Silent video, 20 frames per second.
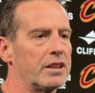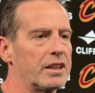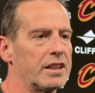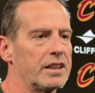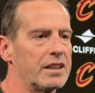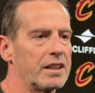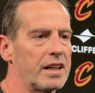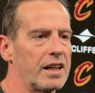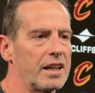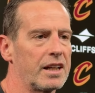
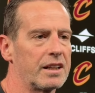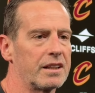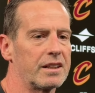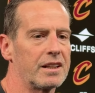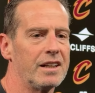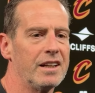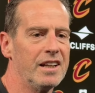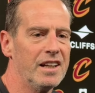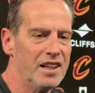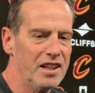And you
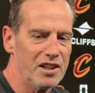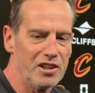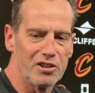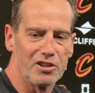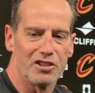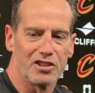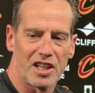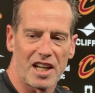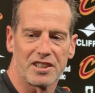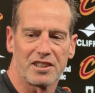know,
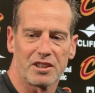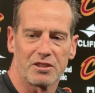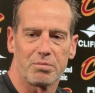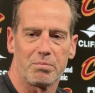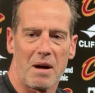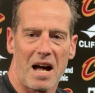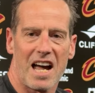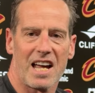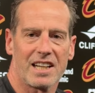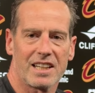he's got this
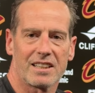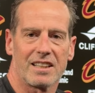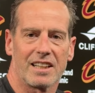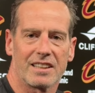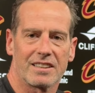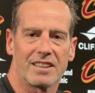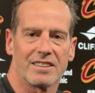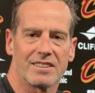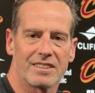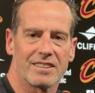body, like
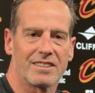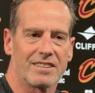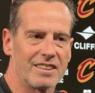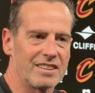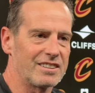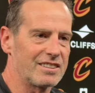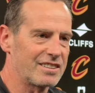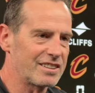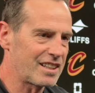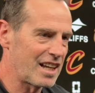
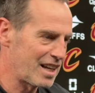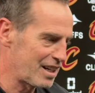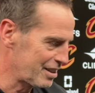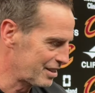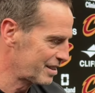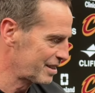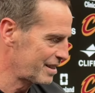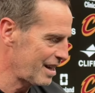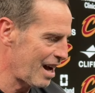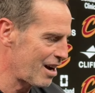this kind of
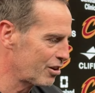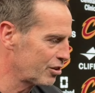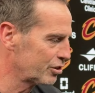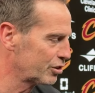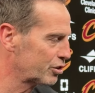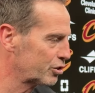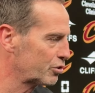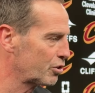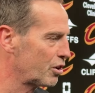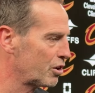stout,
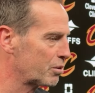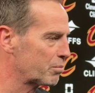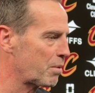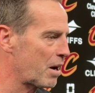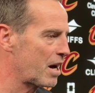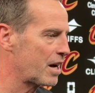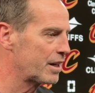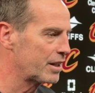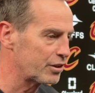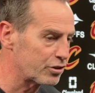strong
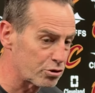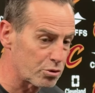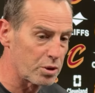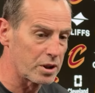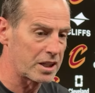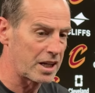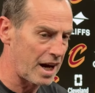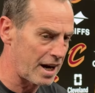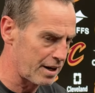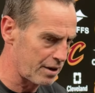body. He's
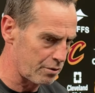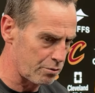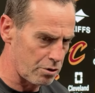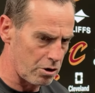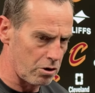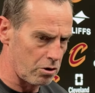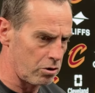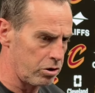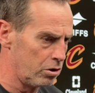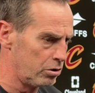quick out of the
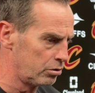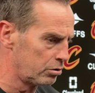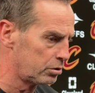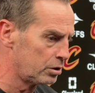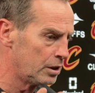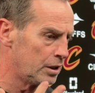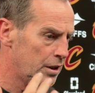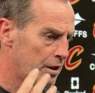roll.